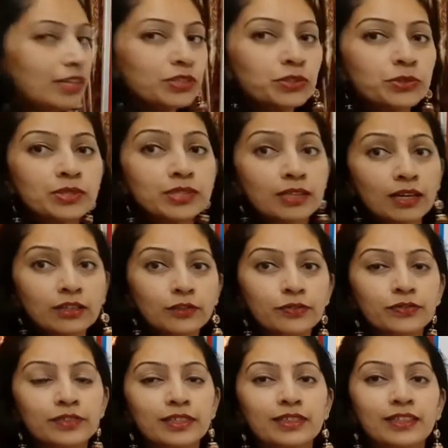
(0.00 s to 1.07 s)
To start off
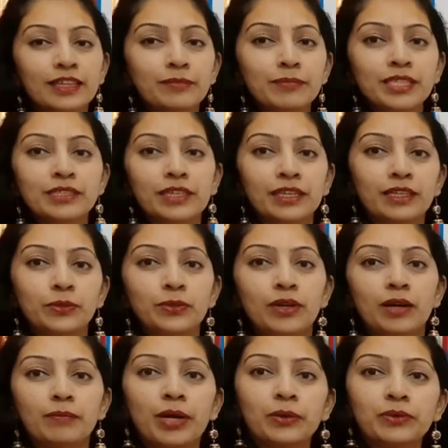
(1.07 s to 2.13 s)
with, let me tell you
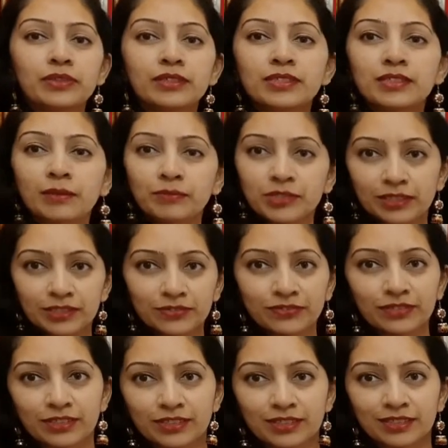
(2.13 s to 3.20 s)
about the subjects
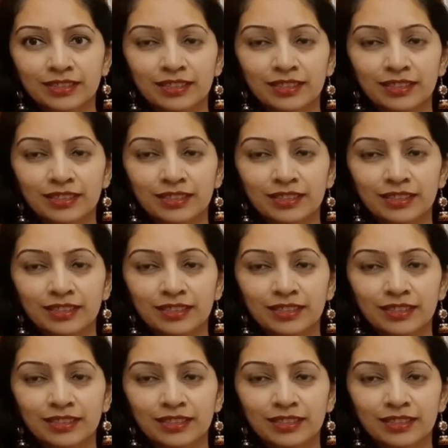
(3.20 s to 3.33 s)
first.